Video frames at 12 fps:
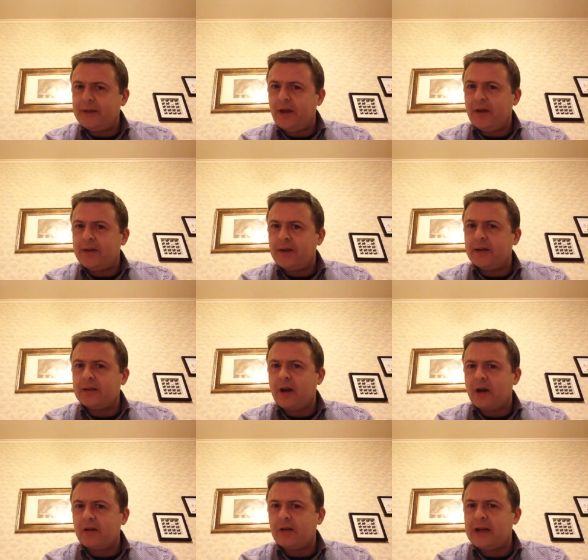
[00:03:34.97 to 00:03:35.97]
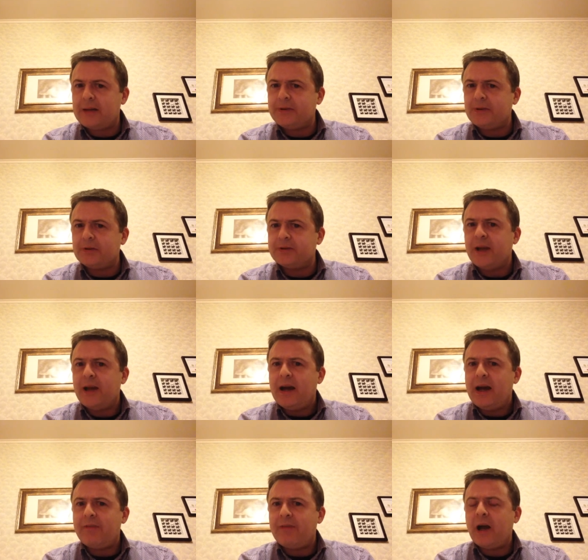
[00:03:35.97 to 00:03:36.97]
other cargo capsules
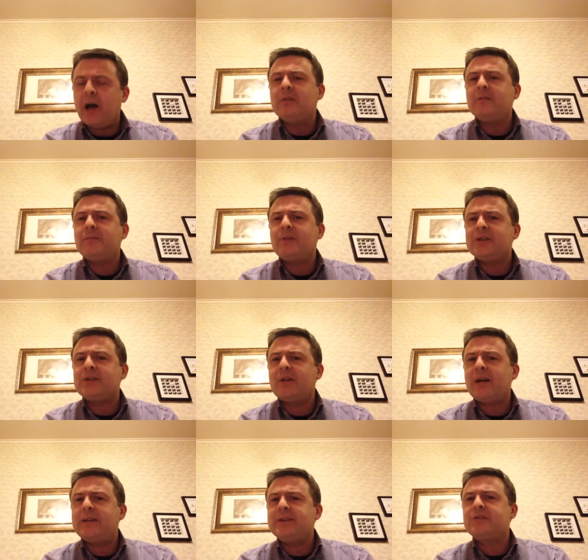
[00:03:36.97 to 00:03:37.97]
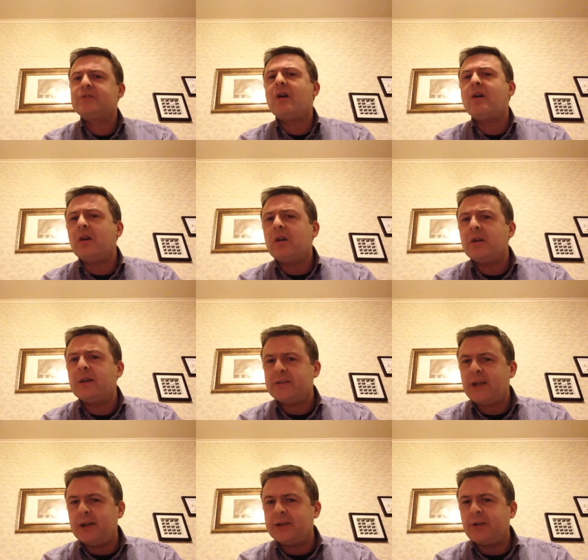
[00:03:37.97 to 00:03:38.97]
have that unpressurized trunk
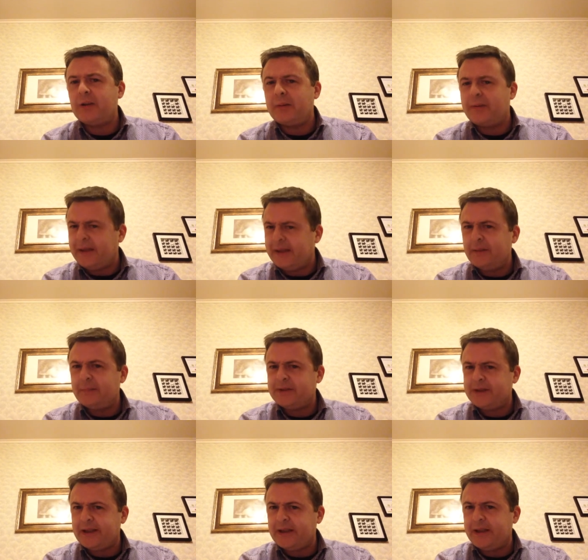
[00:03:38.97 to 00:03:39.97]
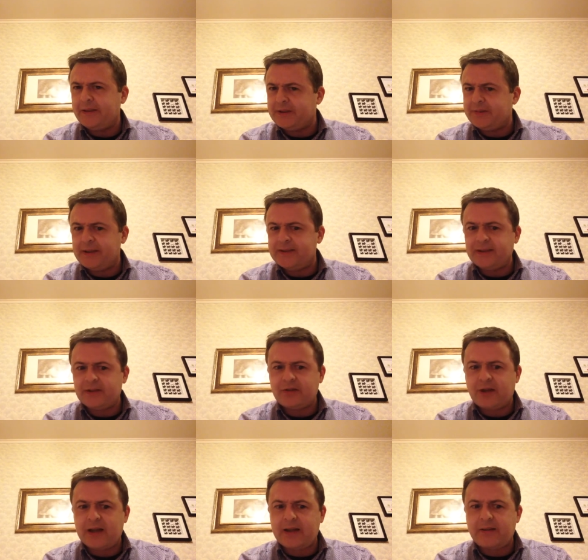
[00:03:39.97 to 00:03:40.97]
attached to them. I'm thinking particularly of the SpaceX
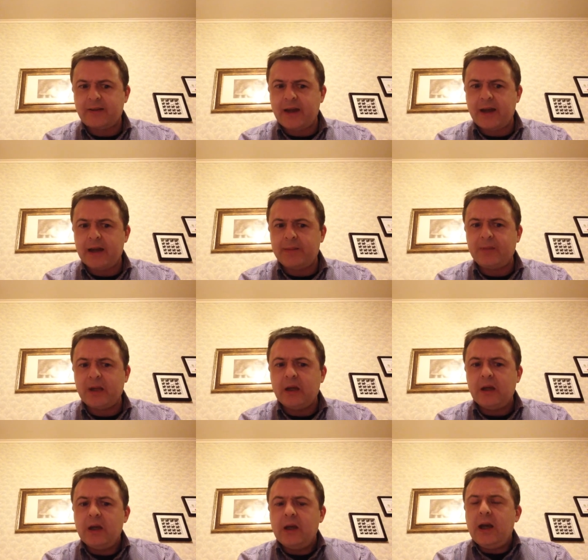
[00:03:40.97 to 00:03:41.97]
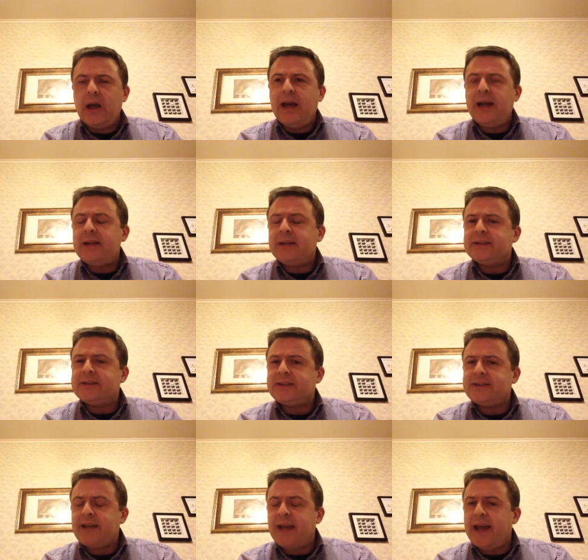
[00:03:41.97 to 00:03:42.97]
Dragon there. And
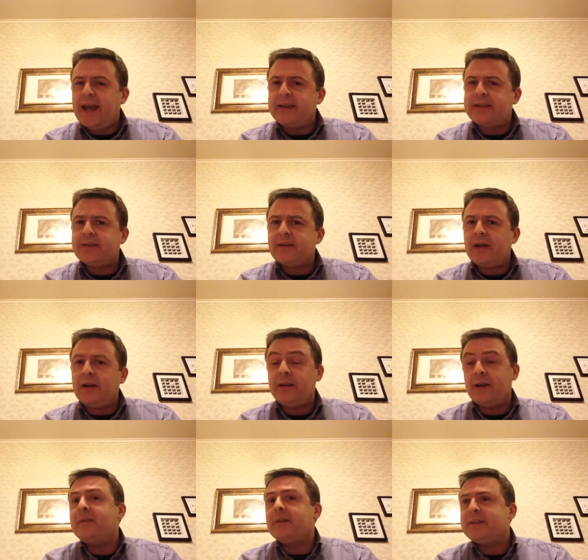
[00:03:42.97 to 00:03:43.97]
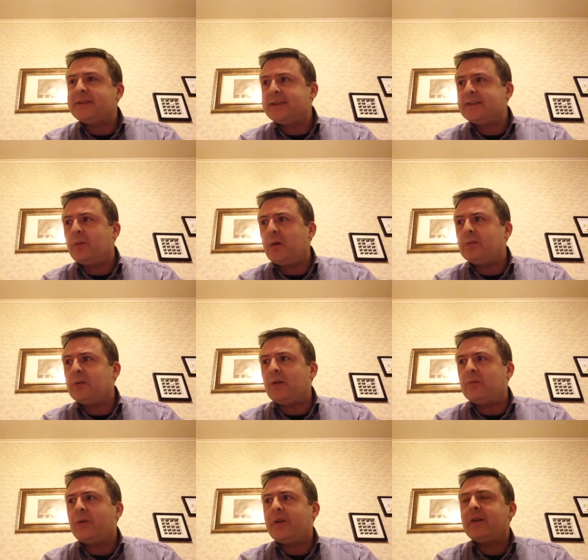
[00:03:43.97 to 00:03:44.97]
instead, and this is what
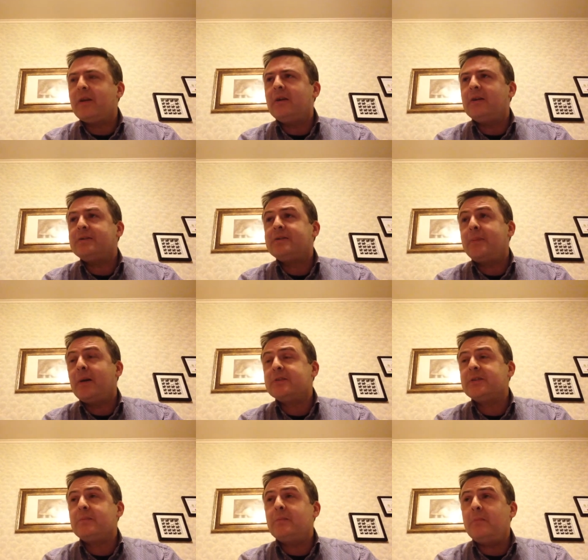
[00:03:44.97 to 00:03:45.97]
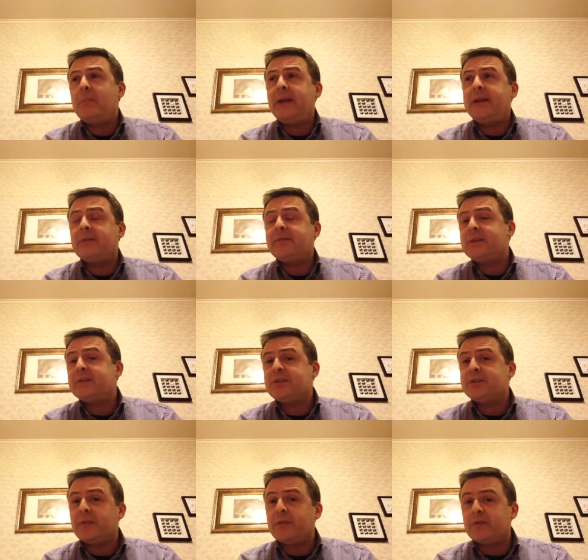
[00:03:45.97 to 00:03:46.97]
one of the supposed main
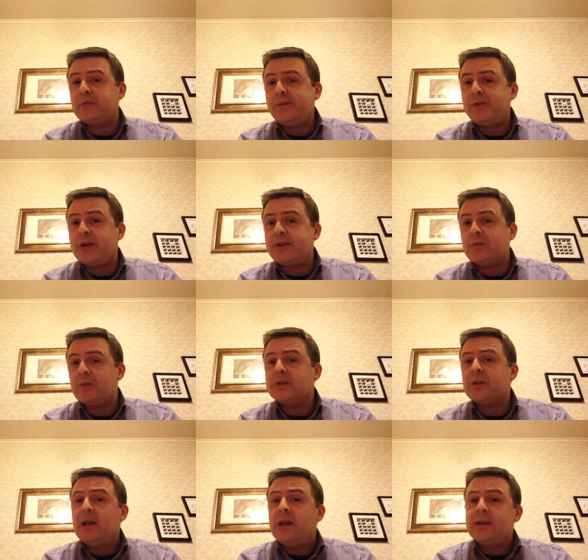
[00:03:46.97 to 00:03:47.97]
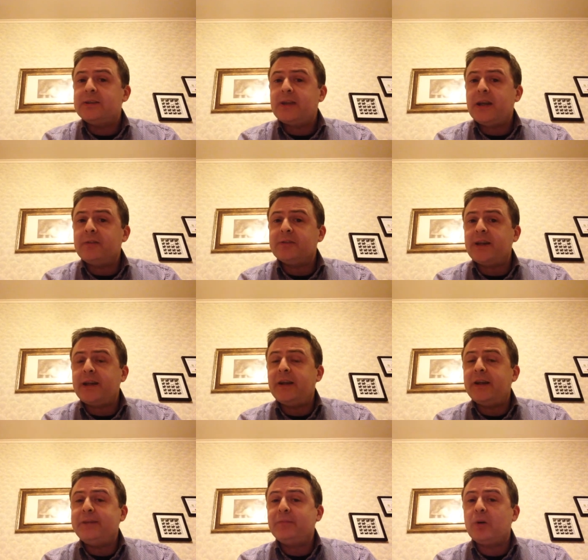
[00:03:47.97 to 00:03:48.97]
advantages of the Dream Chaser was, instead of, say,
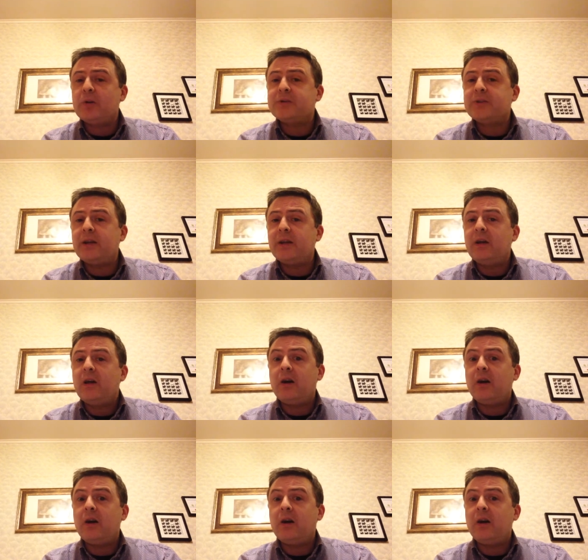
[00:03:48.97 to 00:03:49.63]
a water